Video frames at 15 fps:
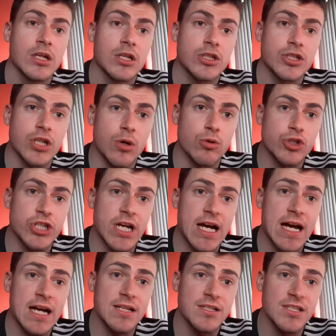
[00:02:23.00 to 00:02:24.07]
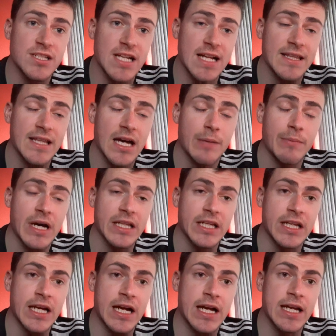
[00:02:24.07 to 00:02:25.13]
Solskjaer has said that Man
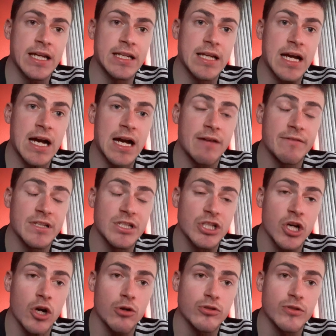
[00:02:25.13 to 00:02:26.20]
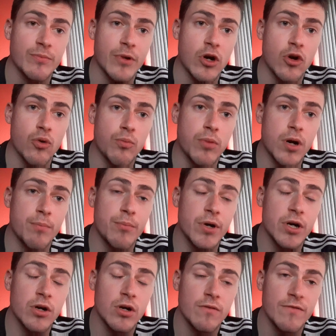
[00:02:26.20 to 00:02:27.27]
United are in talks with Paul Pogba
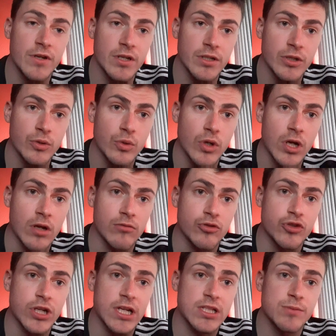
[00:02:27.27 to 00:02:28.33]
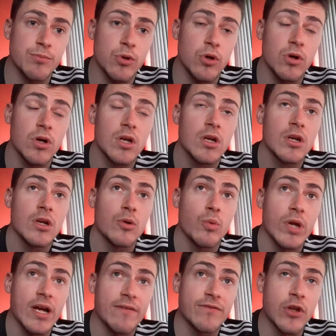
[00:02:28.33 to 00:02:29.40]
over a new contract, but we
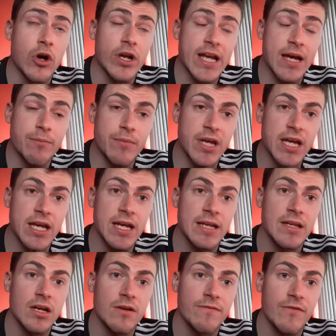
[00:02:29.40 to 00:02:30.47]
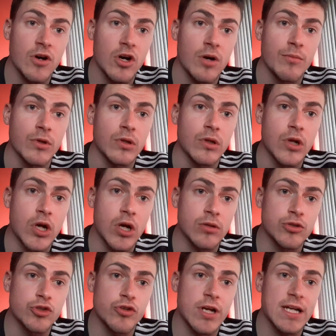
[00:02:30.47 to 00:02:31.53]
have not yet made a formal
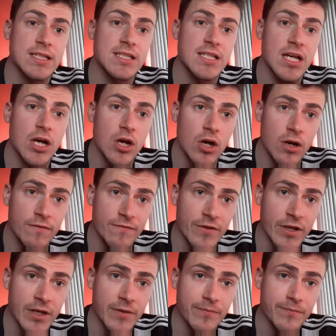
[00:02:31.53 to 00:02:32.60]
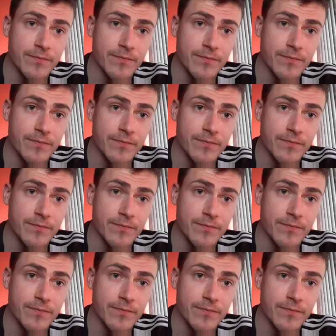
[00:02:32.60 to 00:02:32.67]
contract offer.